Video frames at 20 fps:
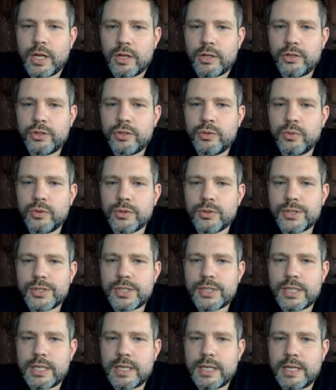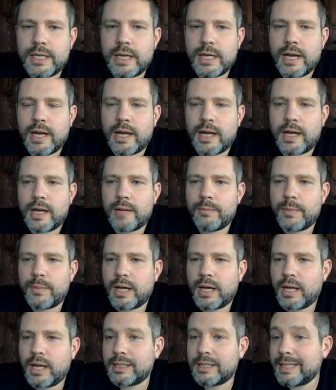you will see
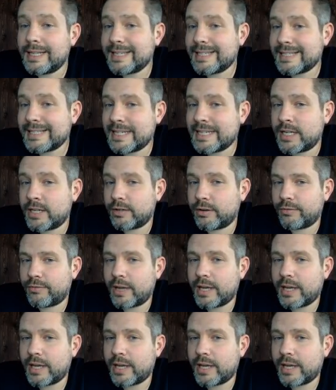a list here of